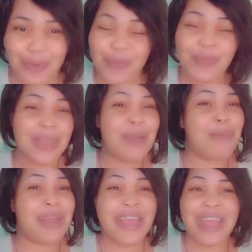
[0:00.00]
because you
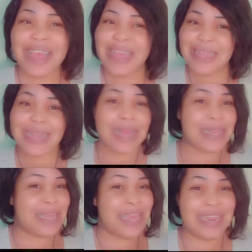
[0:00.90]
get tags, you get
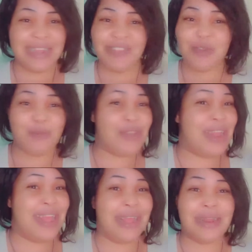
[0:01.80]
description, you get,
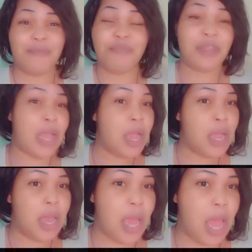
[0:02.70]

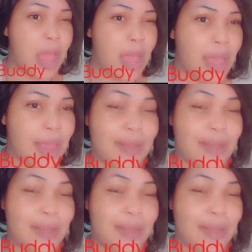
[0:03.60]
hey,